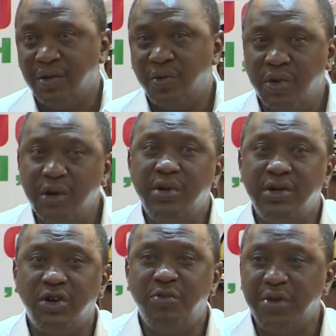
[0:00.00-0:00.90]
We will
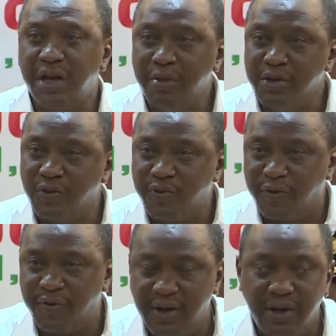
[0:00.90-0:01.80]
not be able to
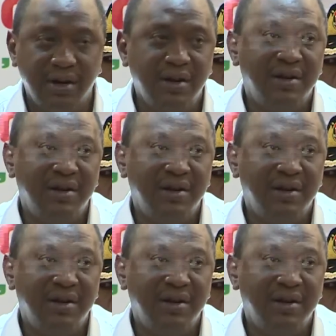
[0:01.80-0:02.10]
fulfill